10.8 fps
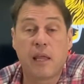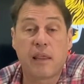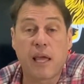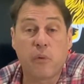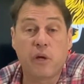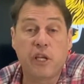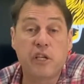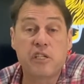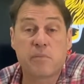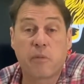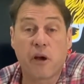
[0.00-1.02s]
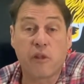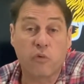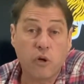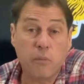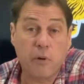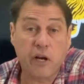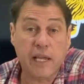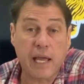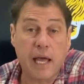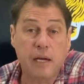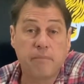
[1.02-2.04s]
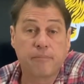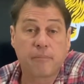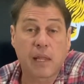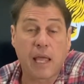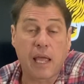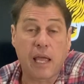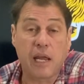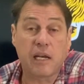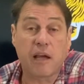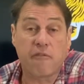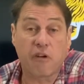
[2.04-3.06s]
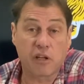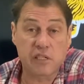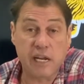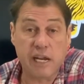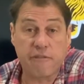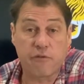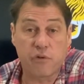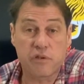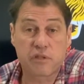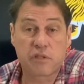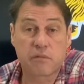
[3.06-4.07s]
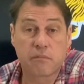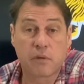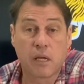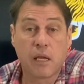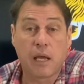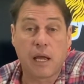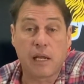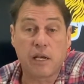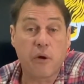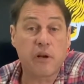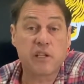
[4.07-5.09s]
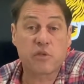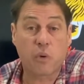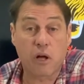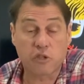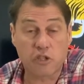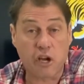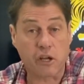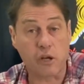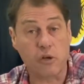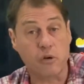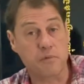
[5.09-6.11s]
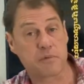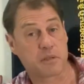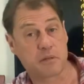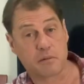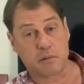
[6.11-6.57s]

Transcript: They were used by the Royal Bodyguard and a volunteer force known as the Wild Tiger Corps.